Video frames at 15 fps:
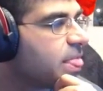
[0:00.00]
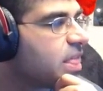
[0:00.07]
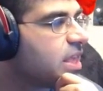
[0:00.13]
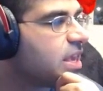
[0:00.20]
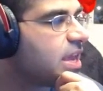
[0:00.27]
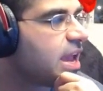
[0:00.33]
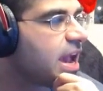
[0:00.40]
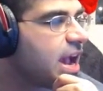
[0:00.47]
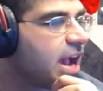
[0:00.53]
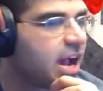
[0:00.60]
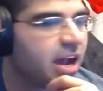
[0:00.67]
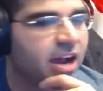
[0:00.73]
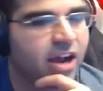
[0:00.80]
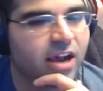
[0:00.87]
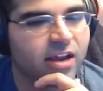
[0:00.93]

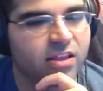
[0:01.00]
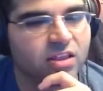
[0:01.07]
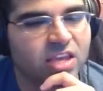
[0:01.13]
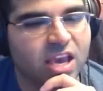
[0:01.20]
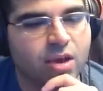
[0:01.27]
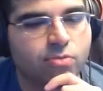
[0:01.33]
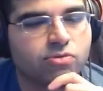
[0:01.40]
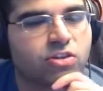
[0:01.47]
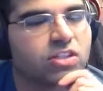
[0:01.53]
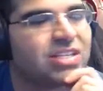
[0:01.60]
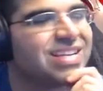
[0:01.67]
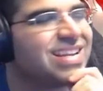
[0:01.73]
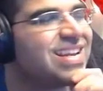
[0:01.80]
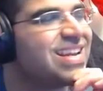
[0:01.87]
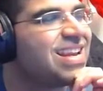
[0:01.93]
Yeah, they will
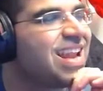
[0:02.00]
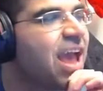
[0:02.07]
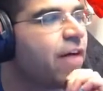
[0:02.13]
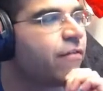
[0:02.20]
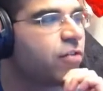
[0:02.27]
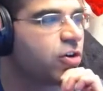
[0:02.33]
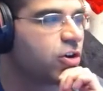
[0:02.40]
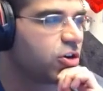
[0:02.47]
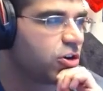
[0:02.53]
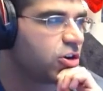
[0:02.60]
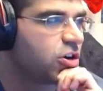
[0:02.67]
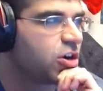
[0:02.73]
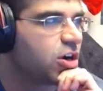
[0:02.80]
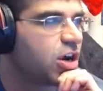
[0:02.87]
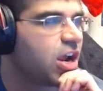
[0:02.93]
never,
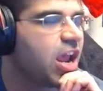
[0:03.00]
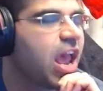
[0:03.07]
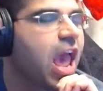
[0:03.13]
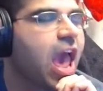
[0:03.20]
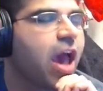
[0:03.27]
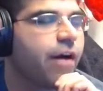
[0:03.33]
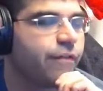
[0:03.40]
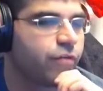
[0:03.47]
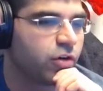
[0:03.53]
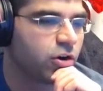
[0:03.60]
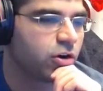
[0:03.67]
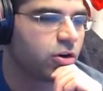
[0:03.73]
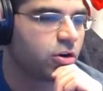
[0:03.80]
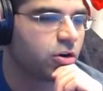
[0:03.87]
ever,